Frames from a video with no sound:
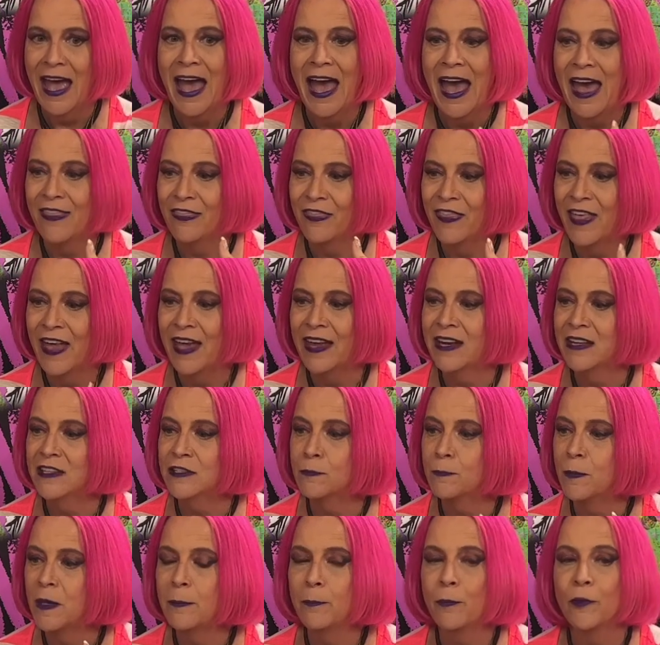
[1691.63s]
and then as
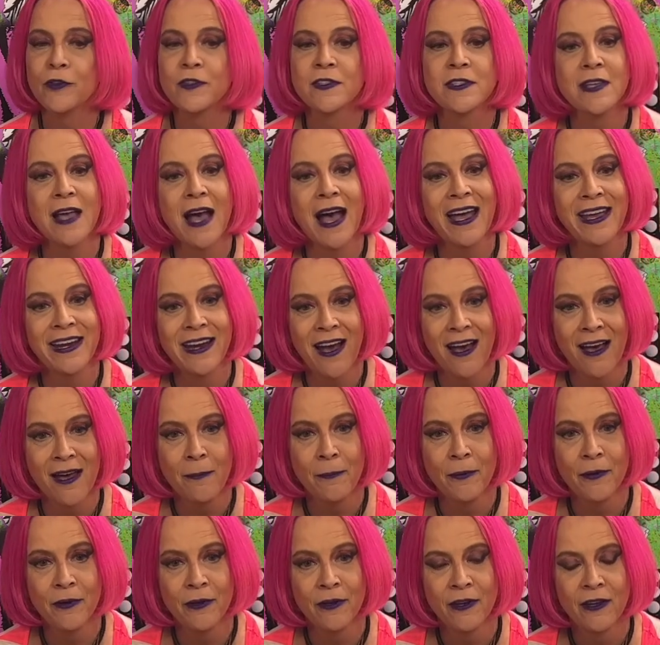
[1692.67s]
people sign
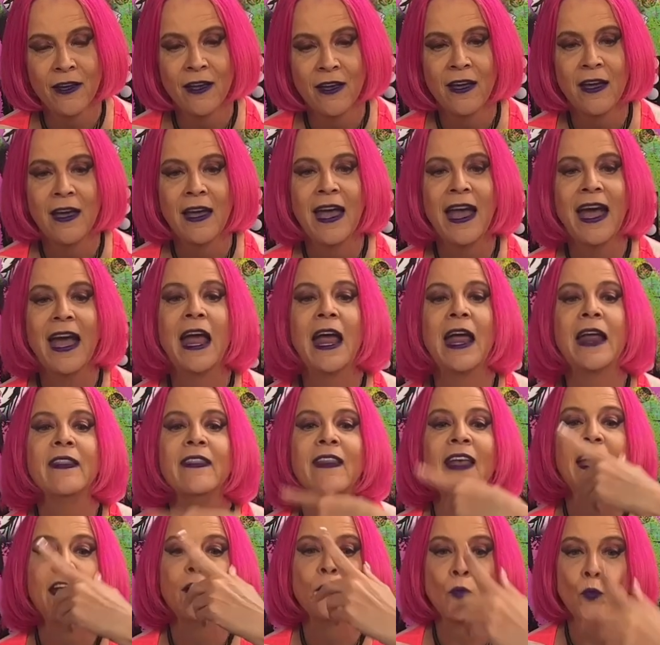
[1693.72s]
up and
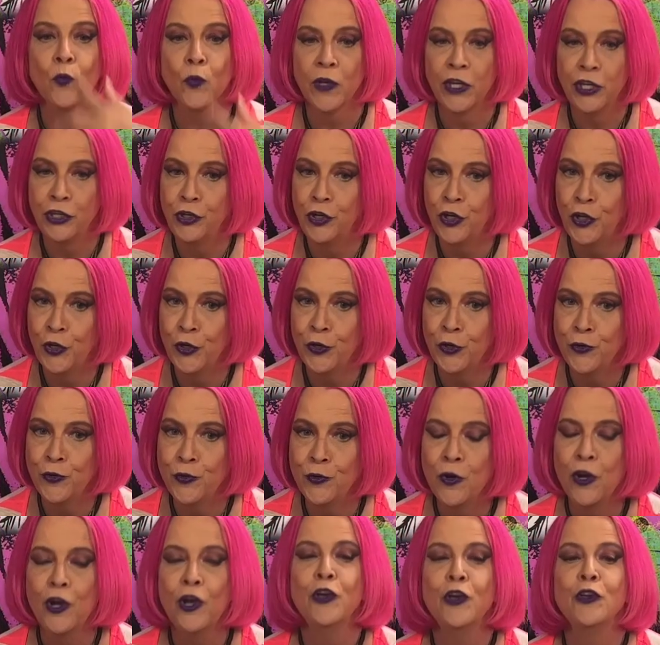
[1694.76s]
then renew,
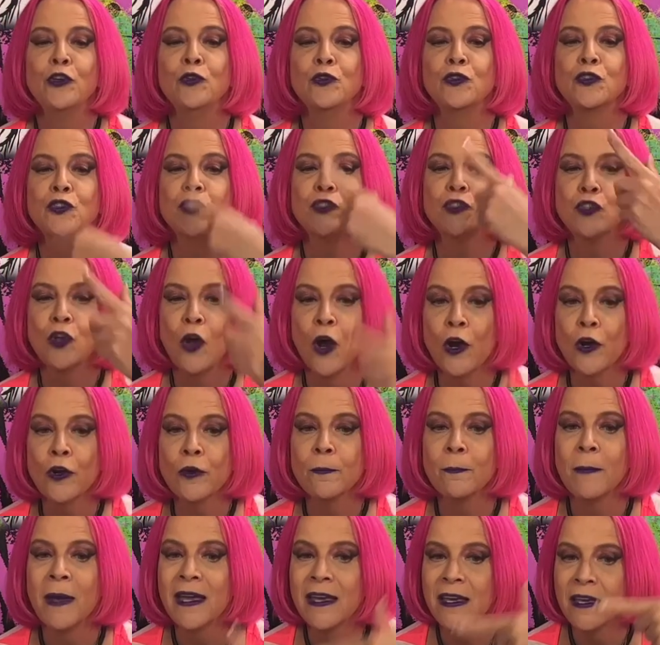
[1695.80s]
you start
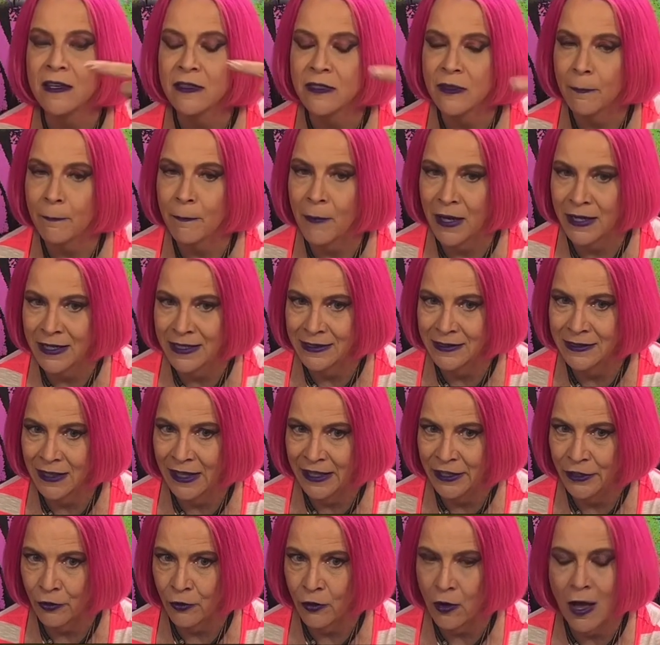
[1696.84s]
making the money
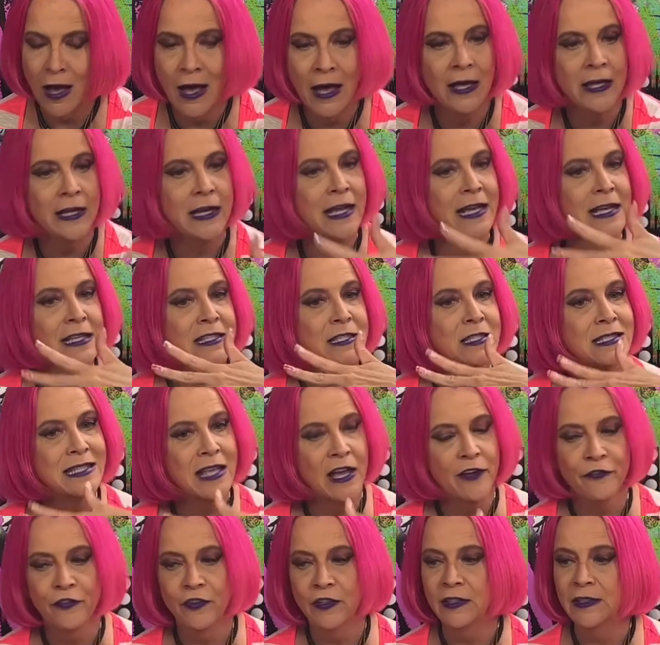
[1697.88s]
later on. It's
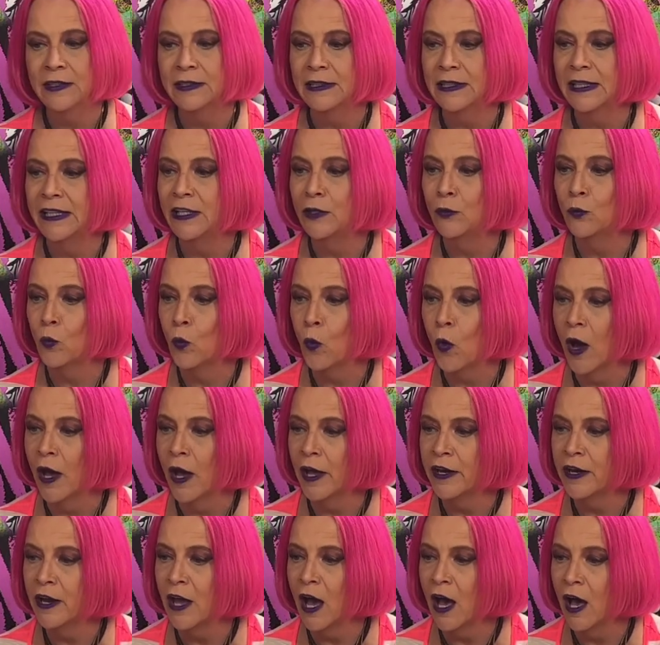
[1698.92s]
definitely
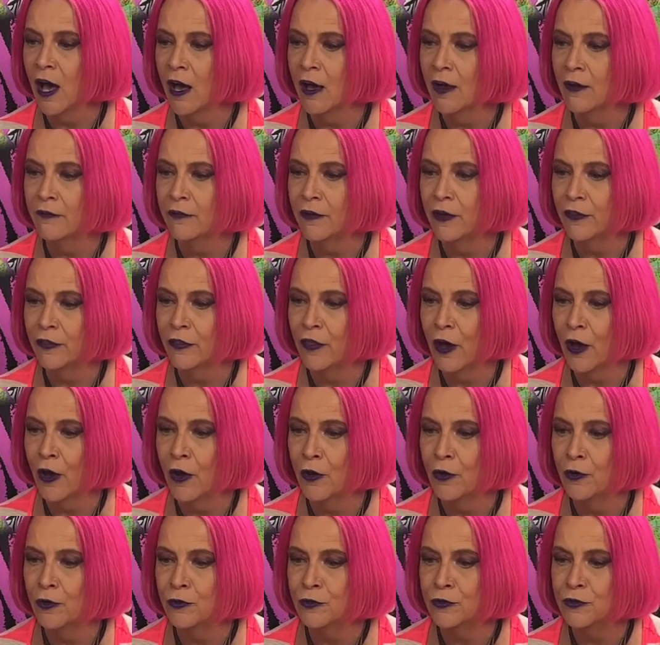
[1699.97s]
one of
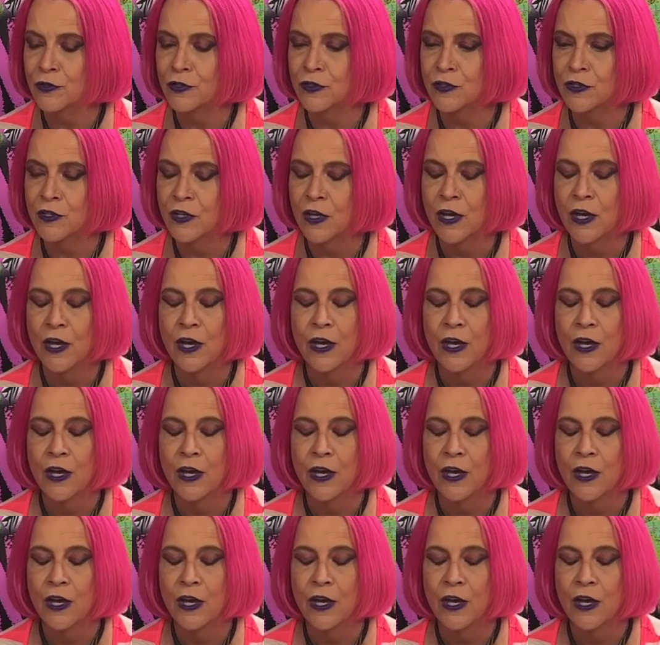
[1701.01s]
those